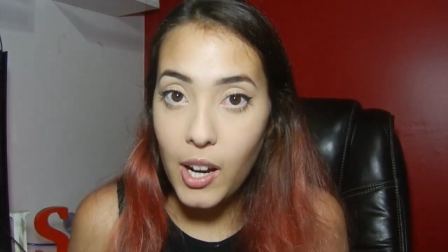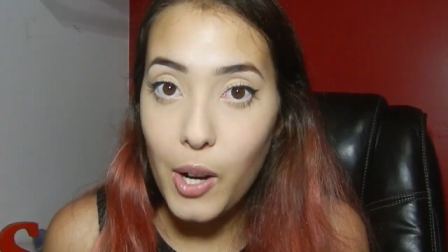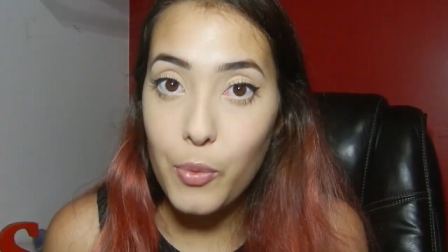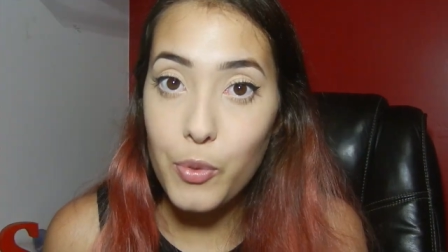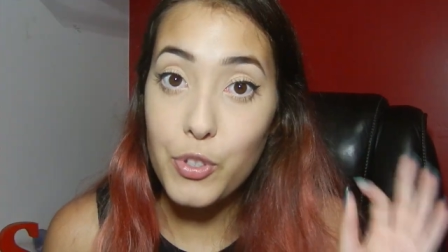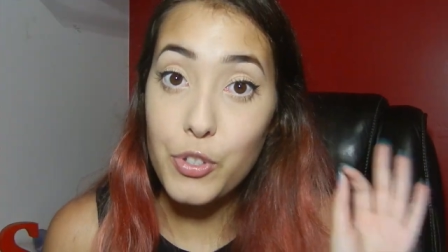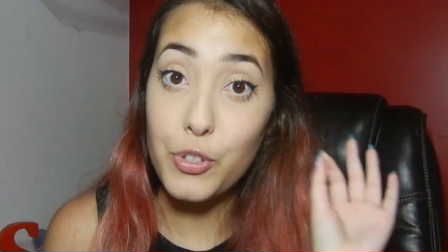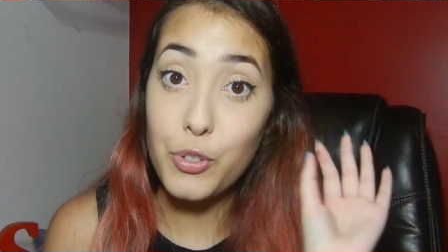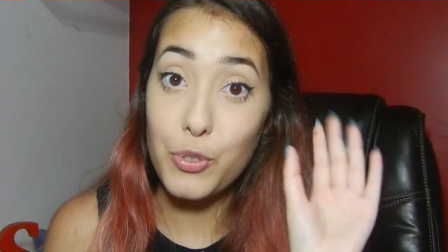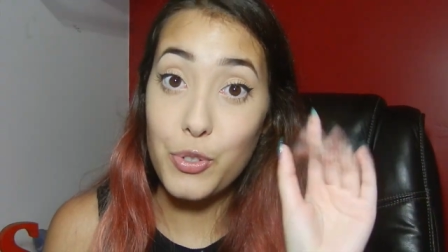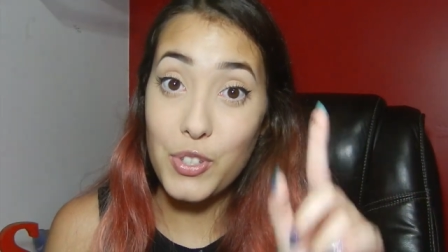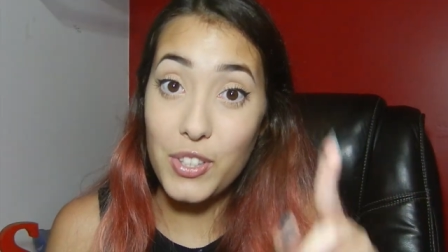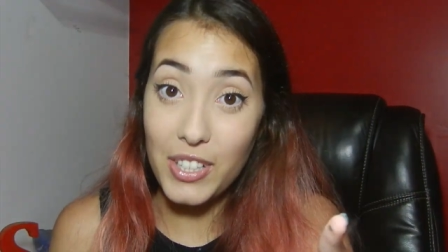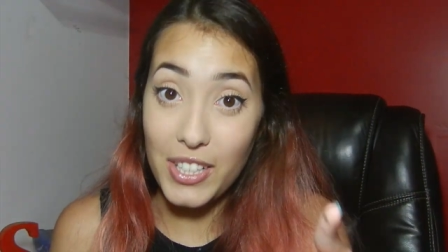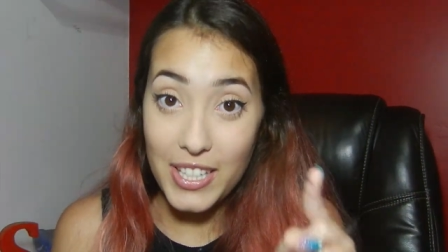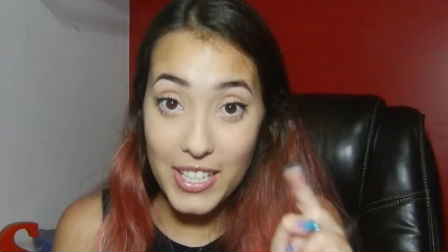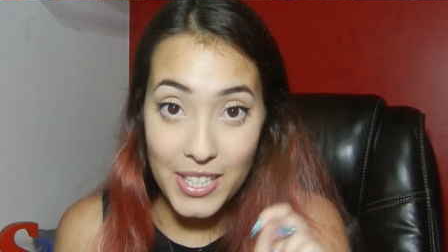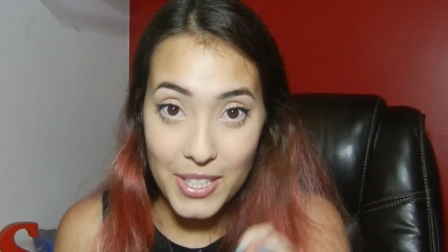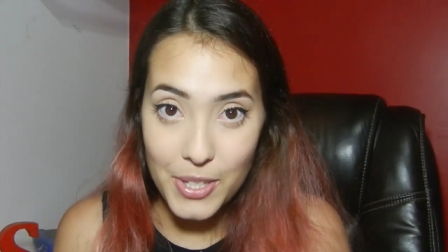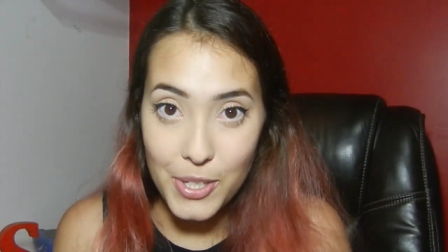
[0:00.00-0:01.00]
I want you to
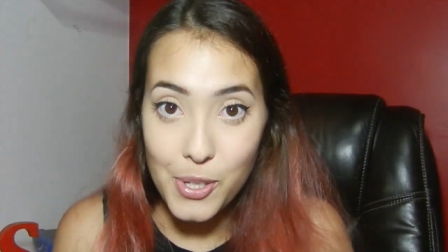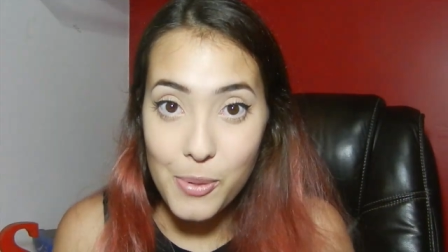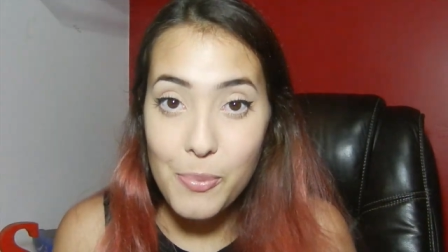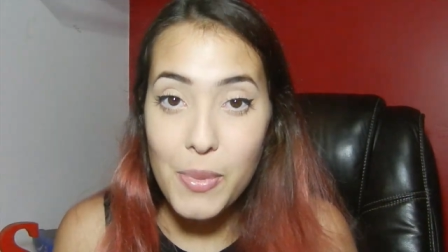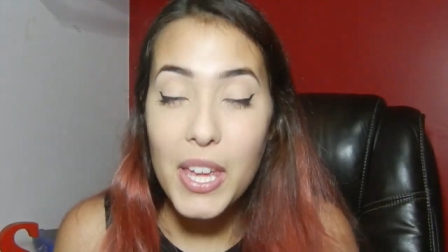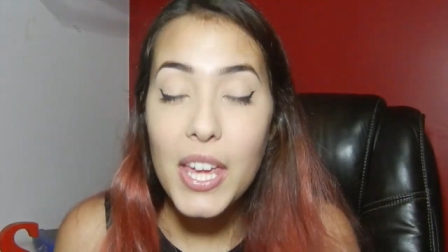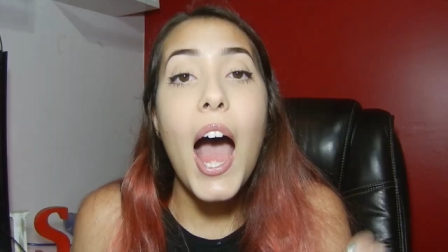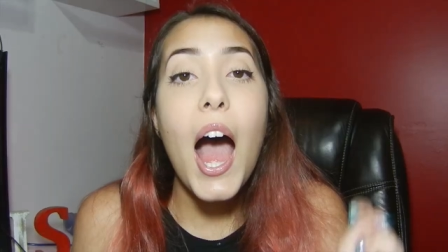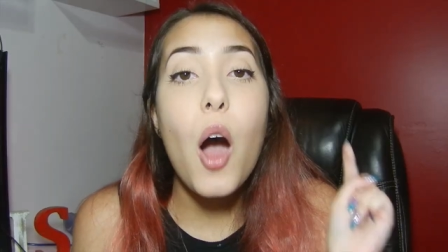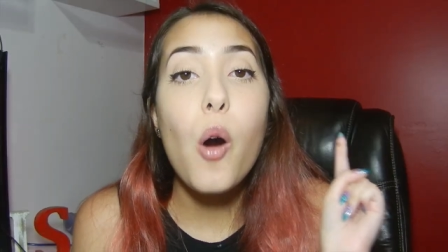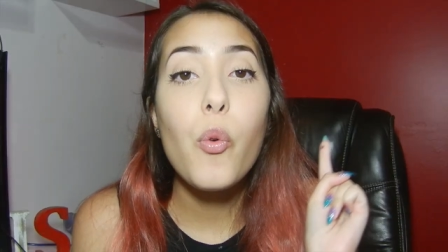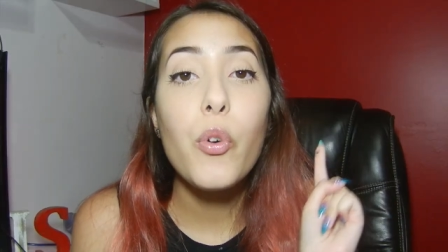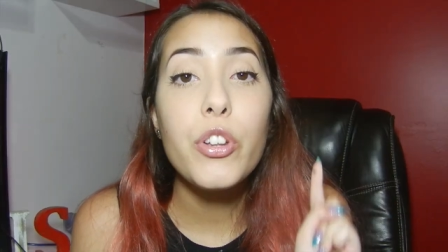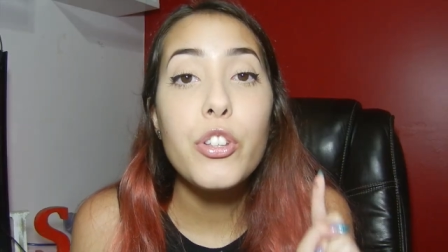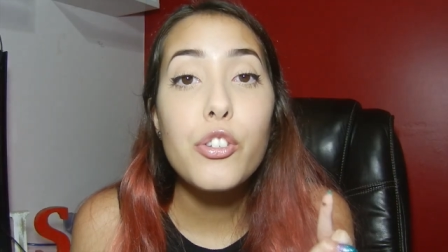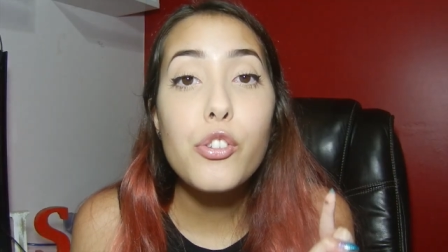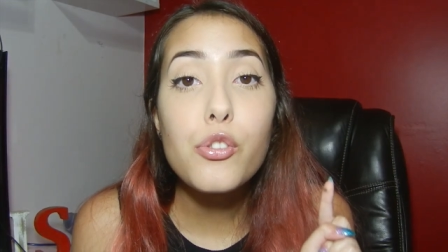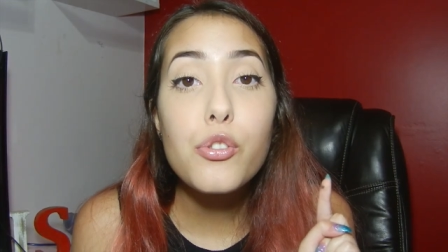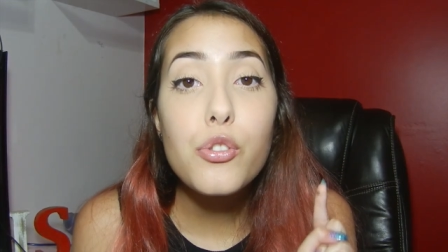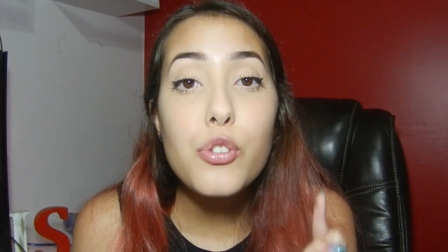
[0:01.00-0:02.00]
listen to me. I
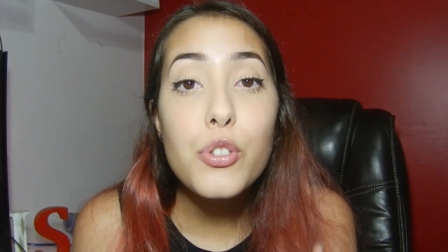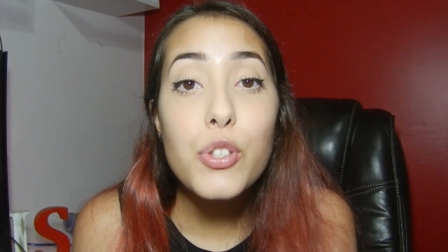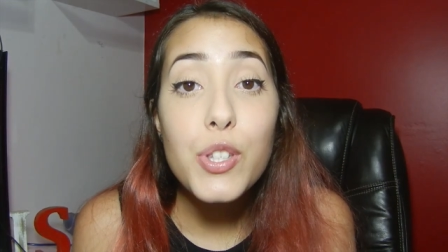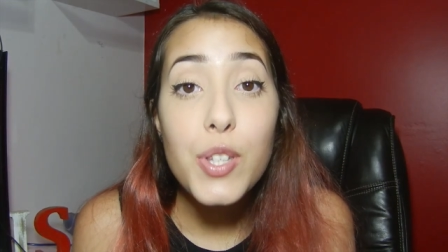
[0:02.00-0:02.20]
want you to